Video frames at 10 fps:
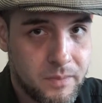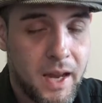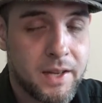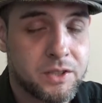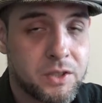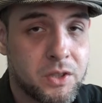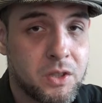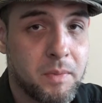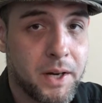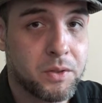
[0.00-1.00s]
external
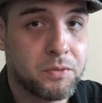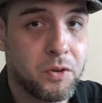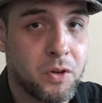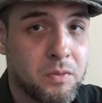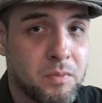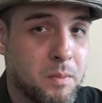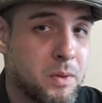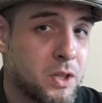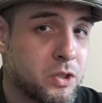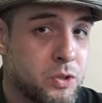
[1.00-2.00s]
microphone,
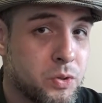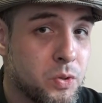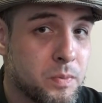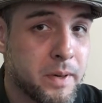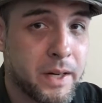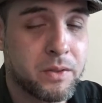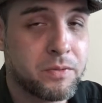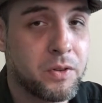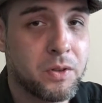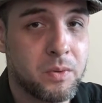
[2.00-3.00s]
maybe a tube
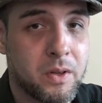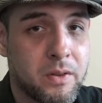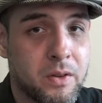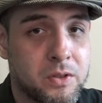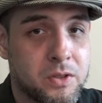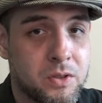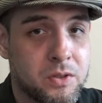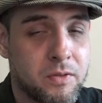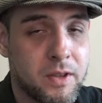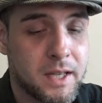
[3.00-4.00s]
microphone, one of those sorts
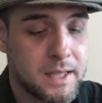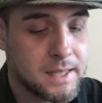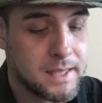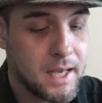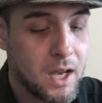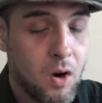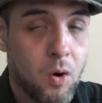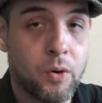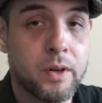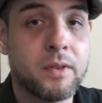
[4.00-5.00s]
of things,
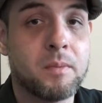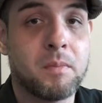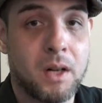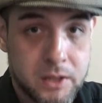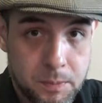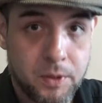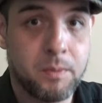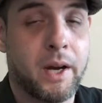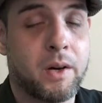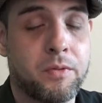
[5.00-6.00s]
or even multiple
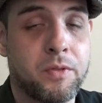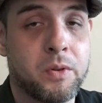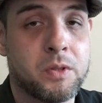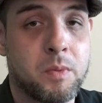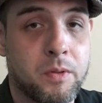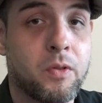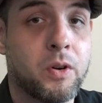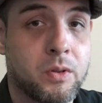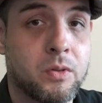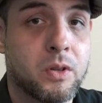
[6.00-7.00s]
microphones before
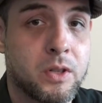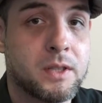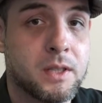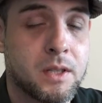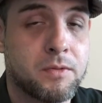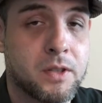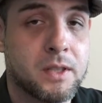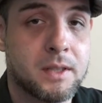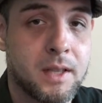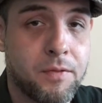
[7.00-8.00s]
you notice the
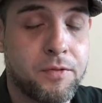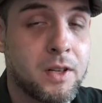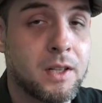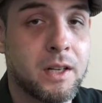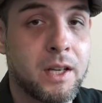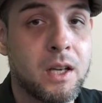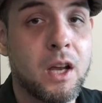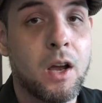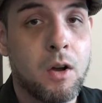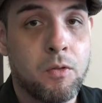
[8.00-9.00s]
difference. Definitely
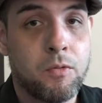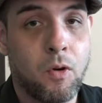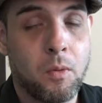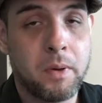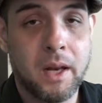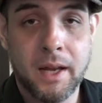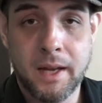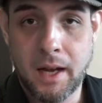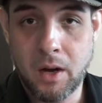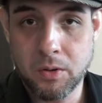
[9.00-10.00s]
for
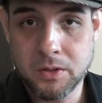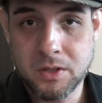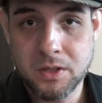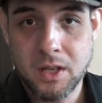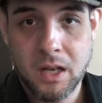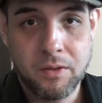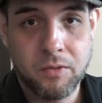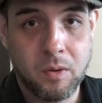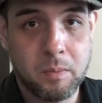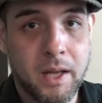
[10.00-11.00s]
playing out,
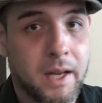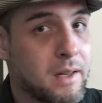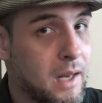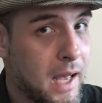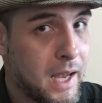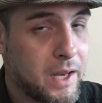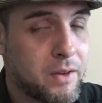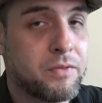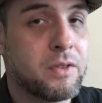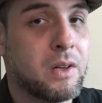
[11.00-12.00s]
for playing
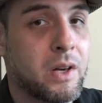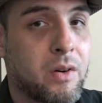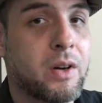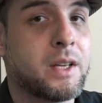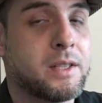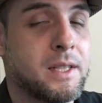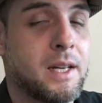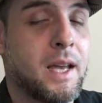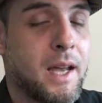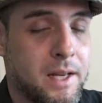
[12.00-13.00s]
live, the Lyric is an
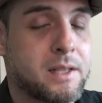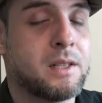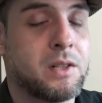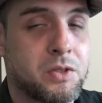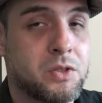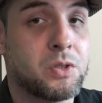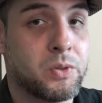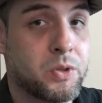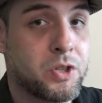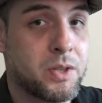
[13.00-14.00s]
excellent
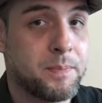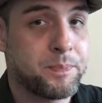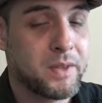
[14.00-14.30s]
solution.